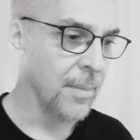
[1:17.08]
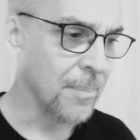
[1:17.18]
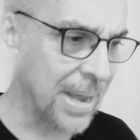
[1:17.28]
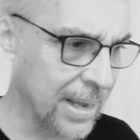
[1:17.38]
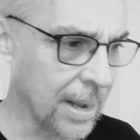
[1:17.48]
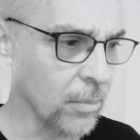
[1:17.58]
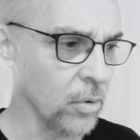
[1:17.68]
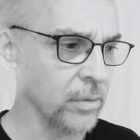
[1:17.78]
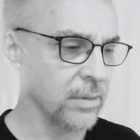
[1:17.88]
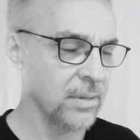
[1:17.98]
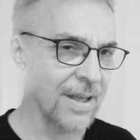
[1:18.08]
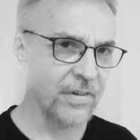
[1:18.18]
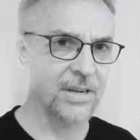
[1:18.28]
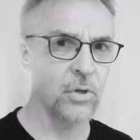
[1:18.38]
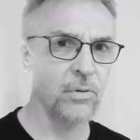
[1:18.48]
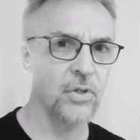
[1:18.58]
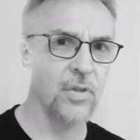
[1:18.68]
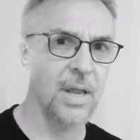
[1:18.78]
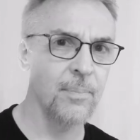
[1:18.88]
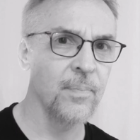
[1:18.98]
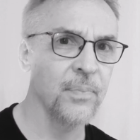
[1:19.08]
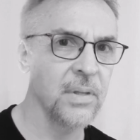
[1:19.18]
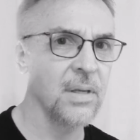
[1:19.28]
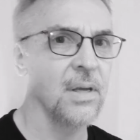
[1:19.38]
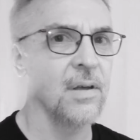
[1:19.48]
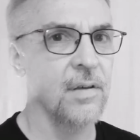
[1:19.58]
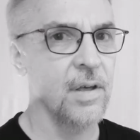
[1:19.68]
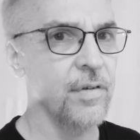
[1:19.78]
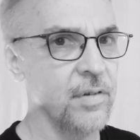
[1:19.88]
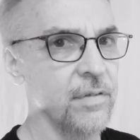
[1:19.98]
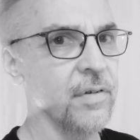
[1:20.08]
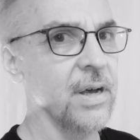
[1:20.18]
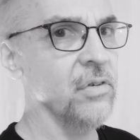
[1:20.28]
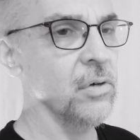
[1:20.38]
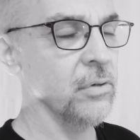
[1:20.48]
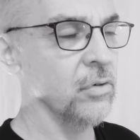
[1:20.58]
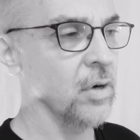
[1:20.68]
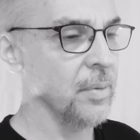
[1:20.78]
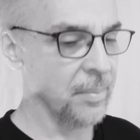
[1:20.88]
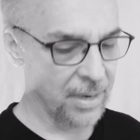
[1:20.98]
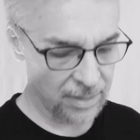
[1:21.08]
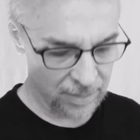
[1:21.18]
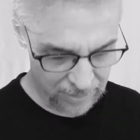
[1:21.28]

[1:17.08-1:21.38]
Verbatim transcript: Man, I'm old. Have I told you that I'm a 55-year-old grumpy man?